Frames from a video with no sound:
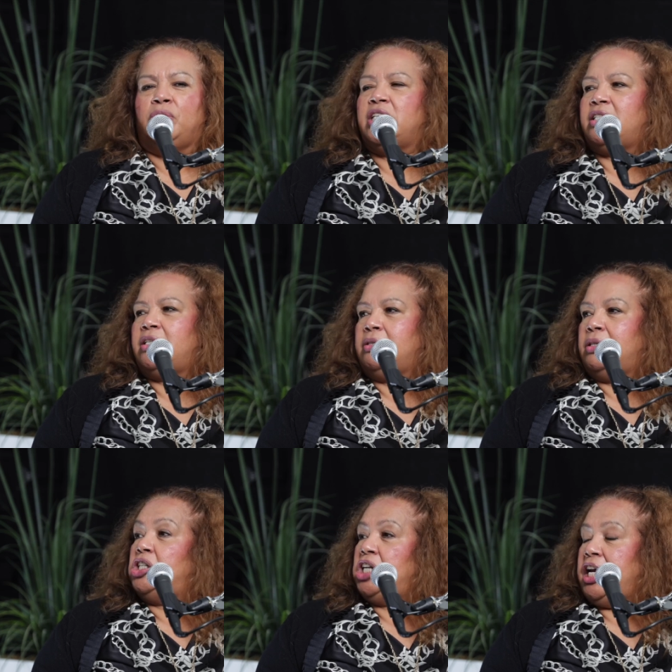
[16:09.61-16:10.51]
just as
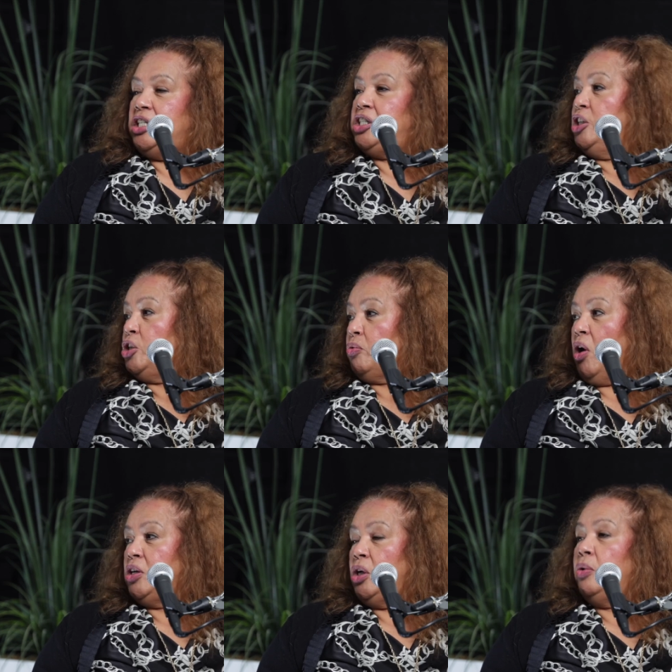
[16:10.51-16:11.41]
it changed in
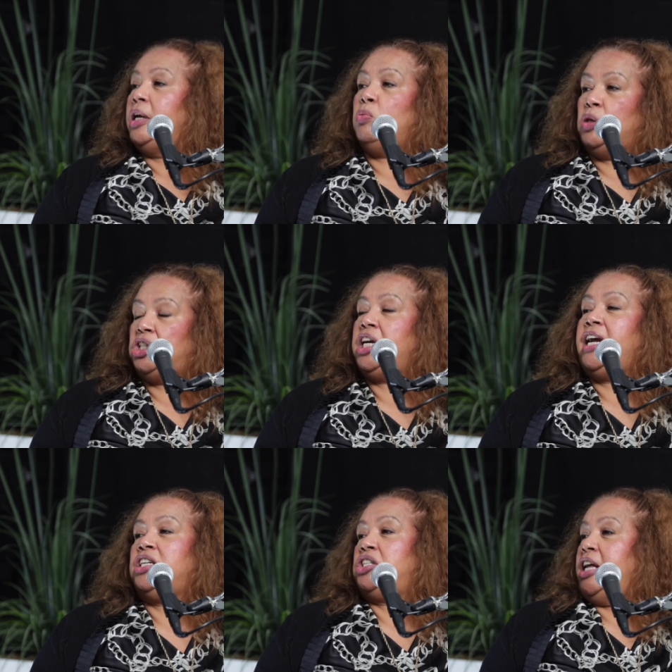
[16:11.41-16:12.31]
Toronto, it will
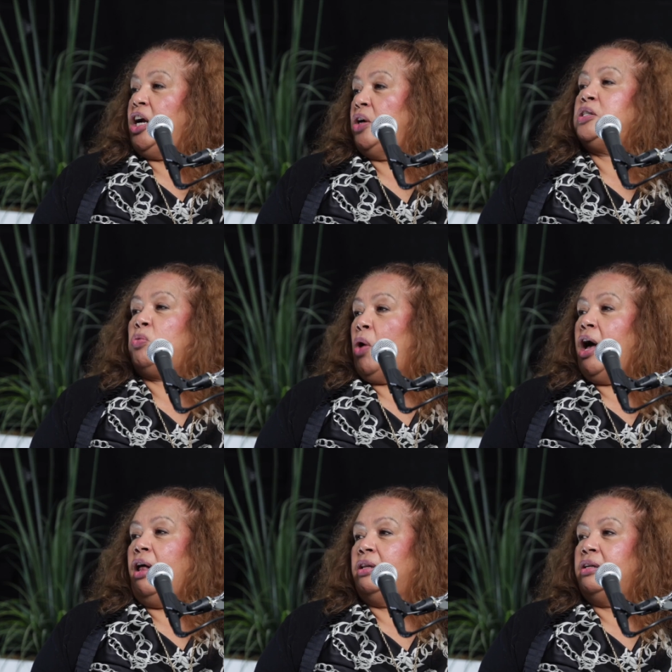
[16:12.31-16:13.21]
change there as
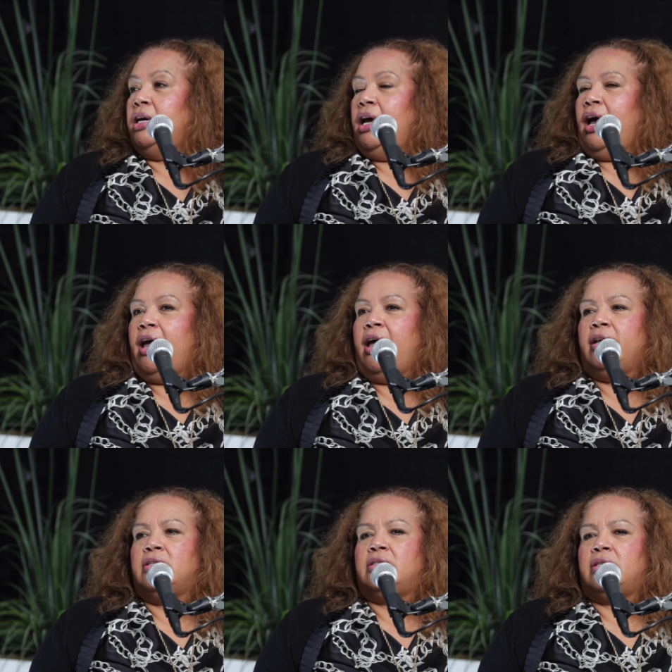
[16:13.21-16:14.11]
well.
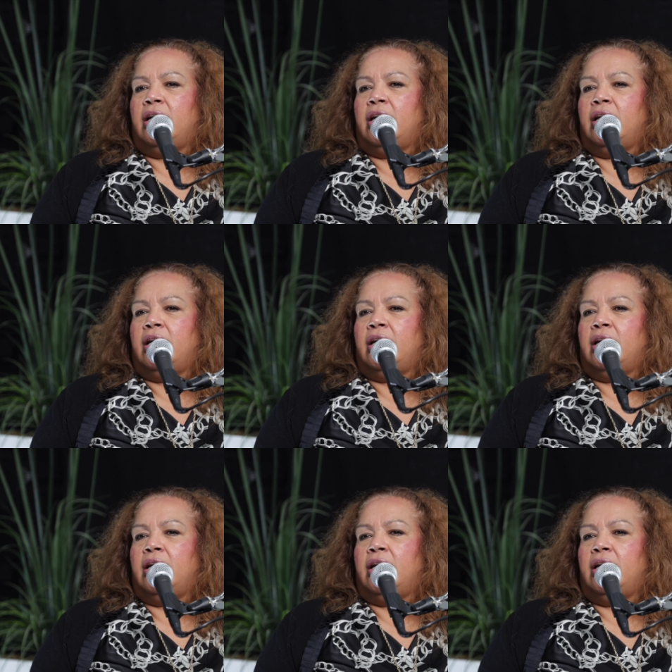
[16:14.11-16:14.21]
And